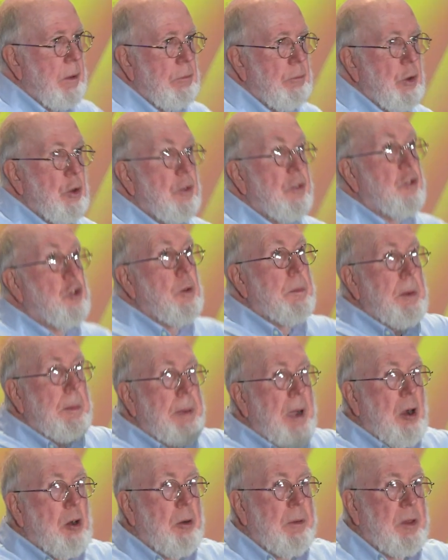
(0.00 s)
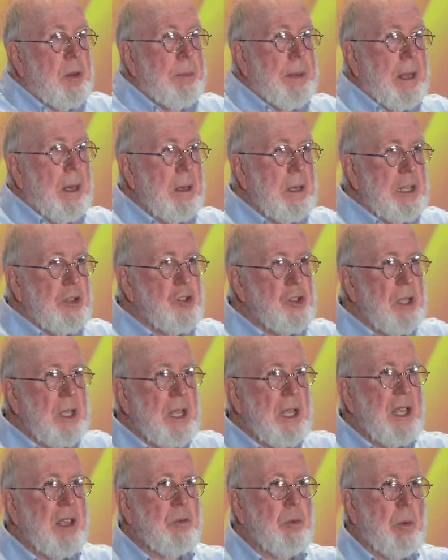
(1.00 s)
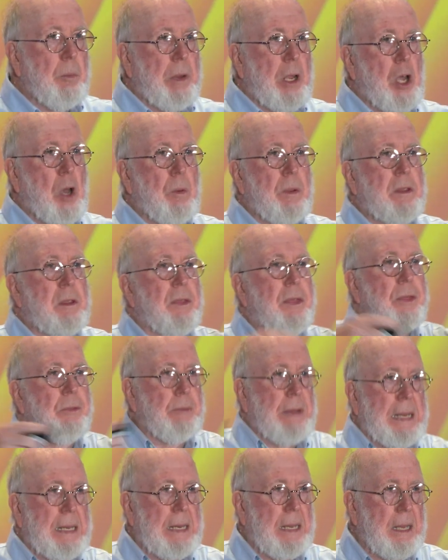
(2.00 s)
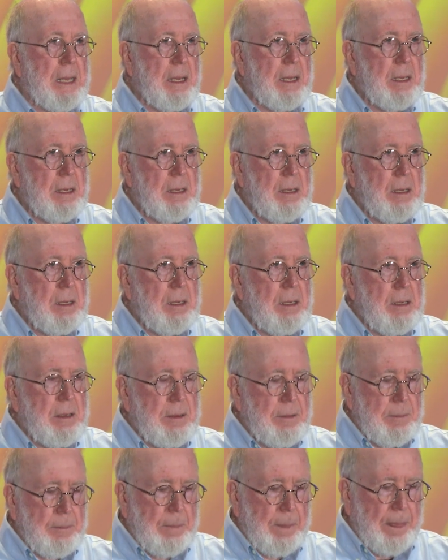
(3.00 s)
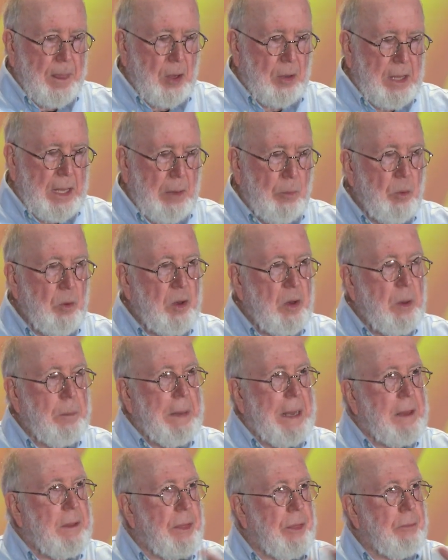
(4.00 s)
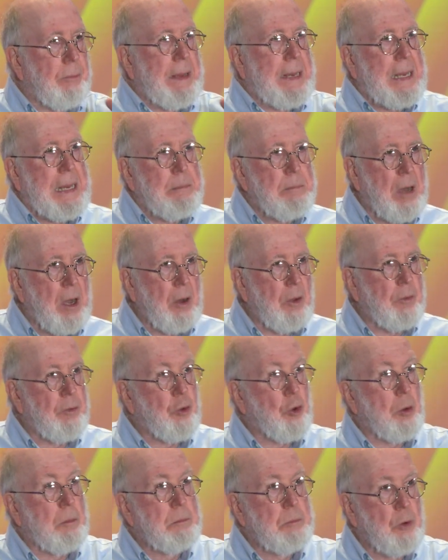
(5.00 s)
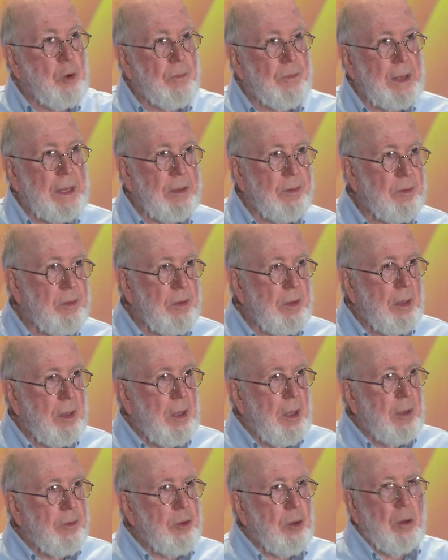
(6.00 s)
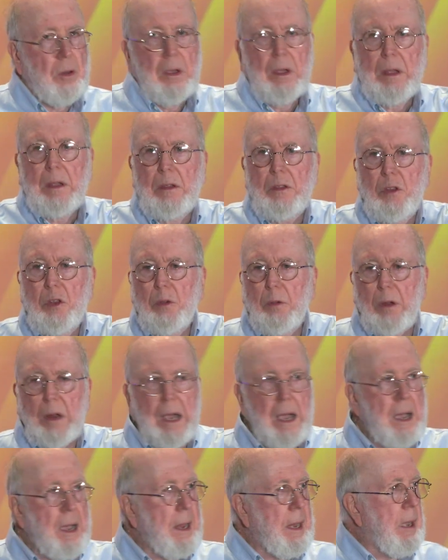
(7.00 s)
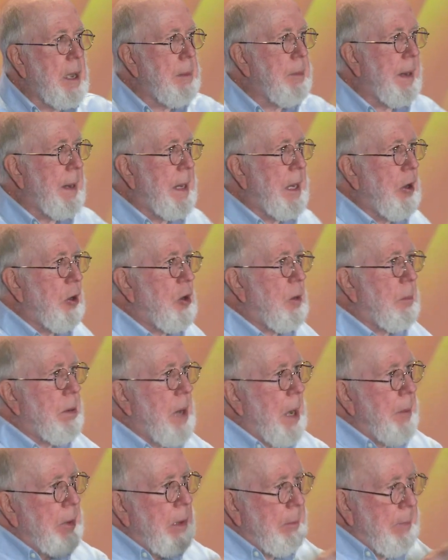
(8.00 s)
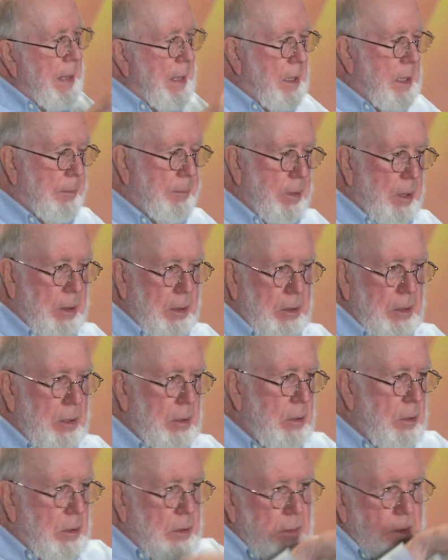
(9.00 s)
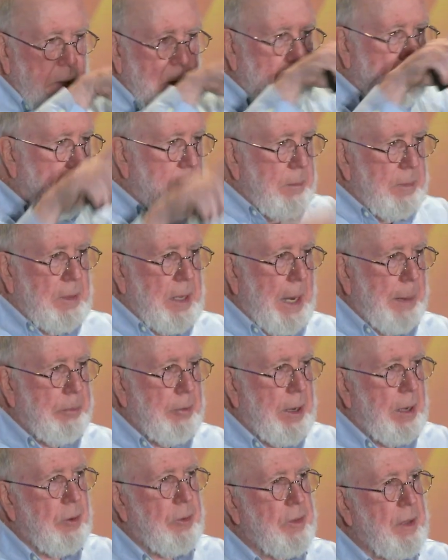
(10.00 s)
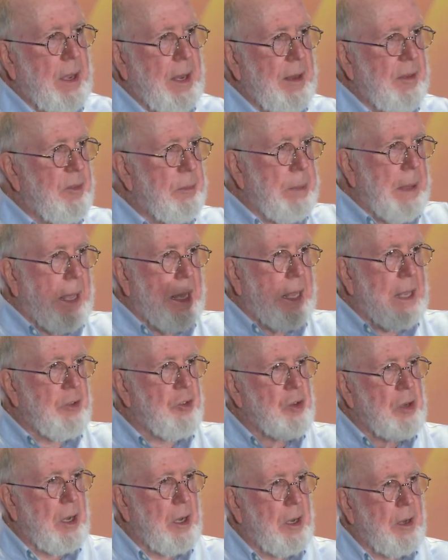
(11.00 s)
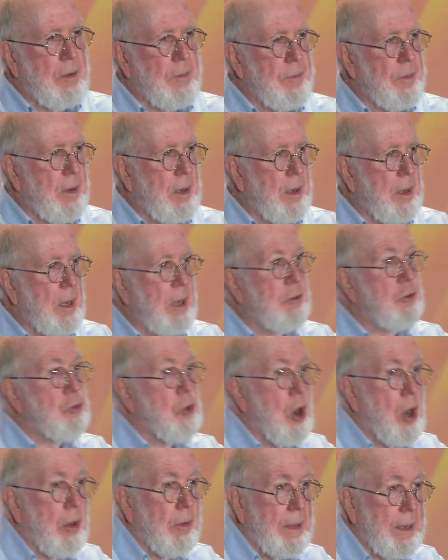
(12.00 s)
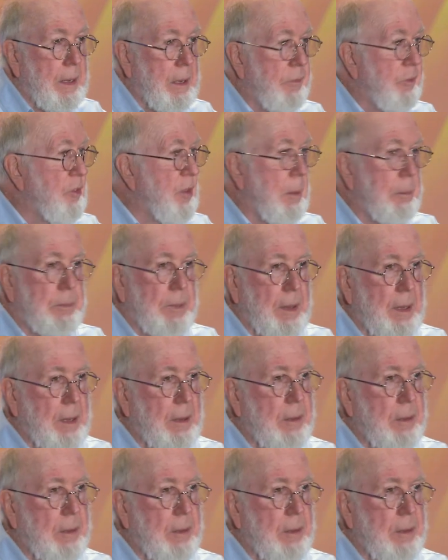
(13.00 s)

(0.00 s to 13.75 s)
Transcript: real superpower to be unleashed is when we go into 3D. Okay, we're to make 3D models or movies. So you or I, anybody here could probably make up a little typewriter-sized page of a, a drawing of something